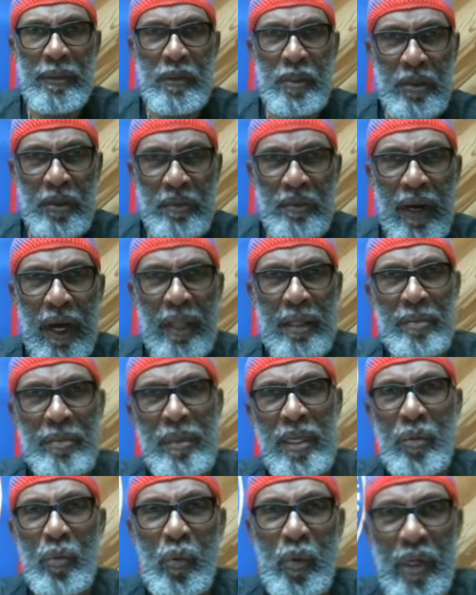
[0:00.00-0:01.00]
You follow
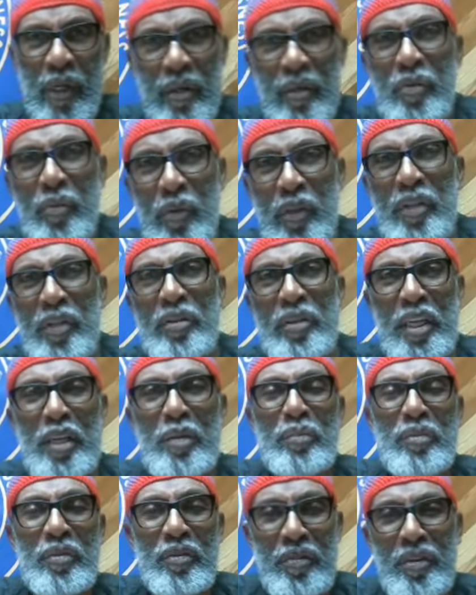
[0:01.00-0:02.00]
me? We'll we'll
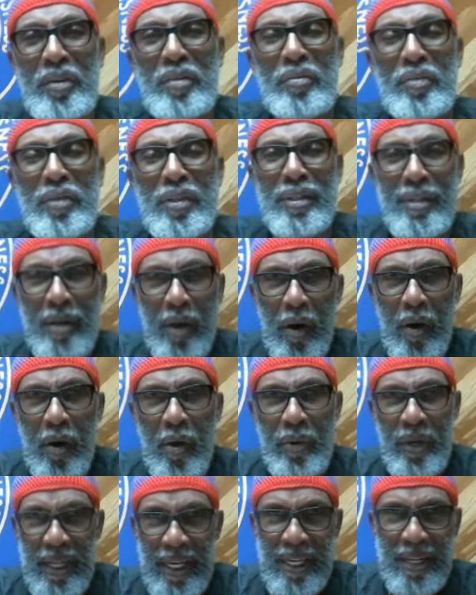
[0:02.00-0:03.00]
keep the silver and the
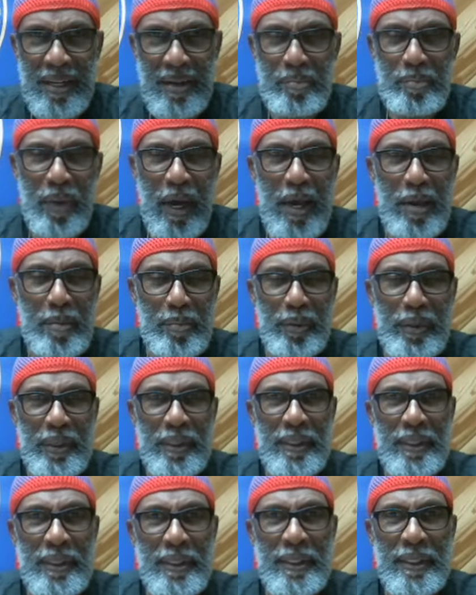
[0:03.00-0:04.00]
gold. We get in paper.
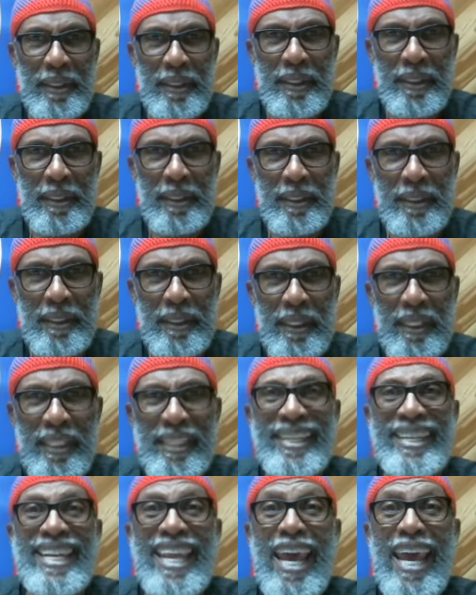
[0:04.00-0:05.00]
See,
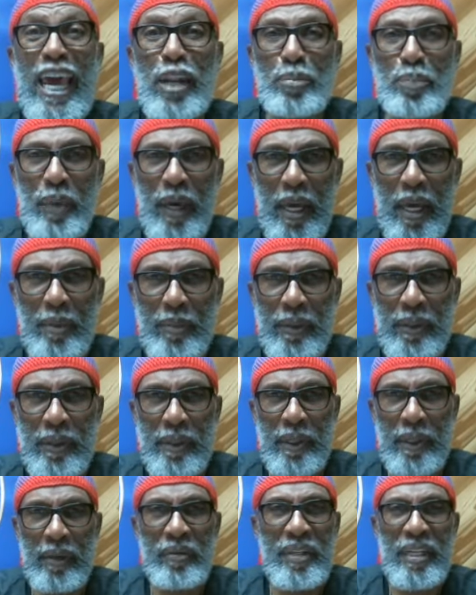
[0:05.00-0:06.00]
debt paper.
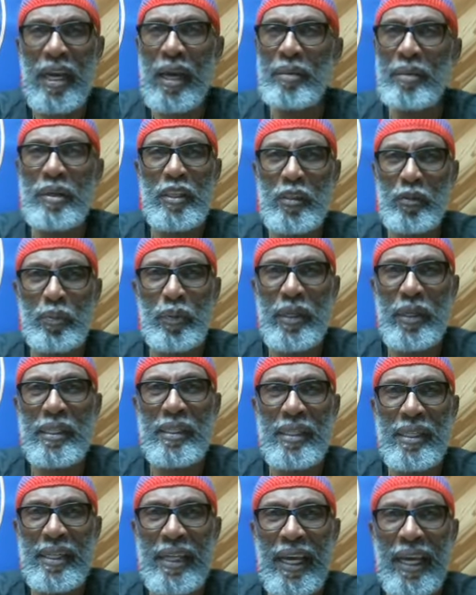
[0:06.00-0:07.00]
Every time they spend
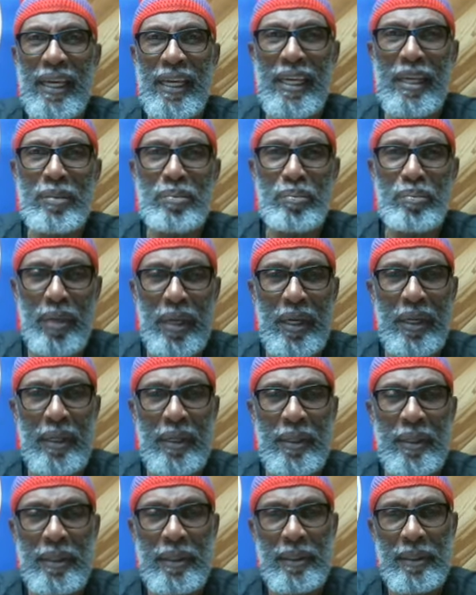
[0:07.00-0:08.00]
it, the debt getting
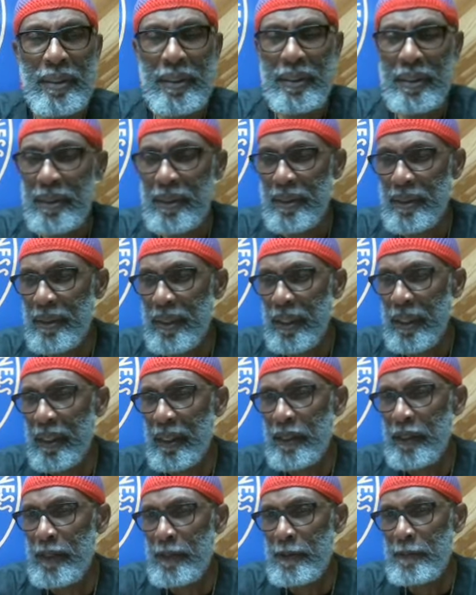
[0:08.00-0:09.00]
bigger.
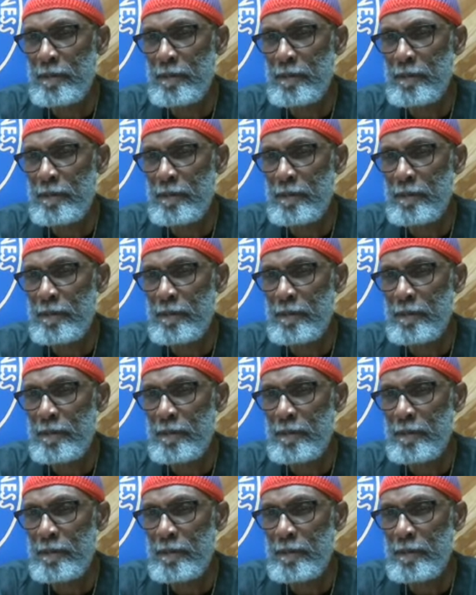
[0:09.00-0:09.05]
Huh?